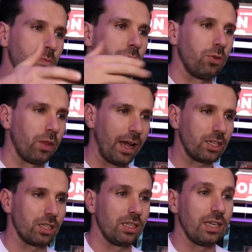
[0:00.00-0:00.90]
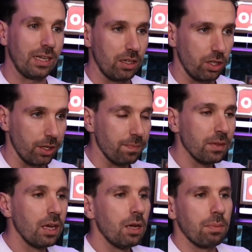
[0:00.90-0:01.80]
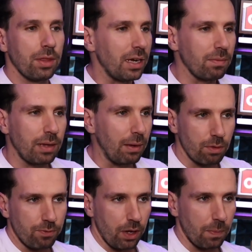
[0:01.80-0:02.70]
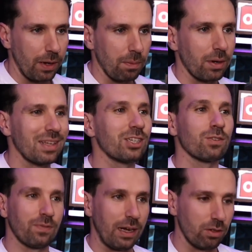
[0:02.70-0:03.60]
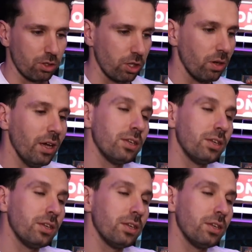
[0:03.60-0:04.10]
before they actually need you. But they didn't get referred by anybody, they just found you.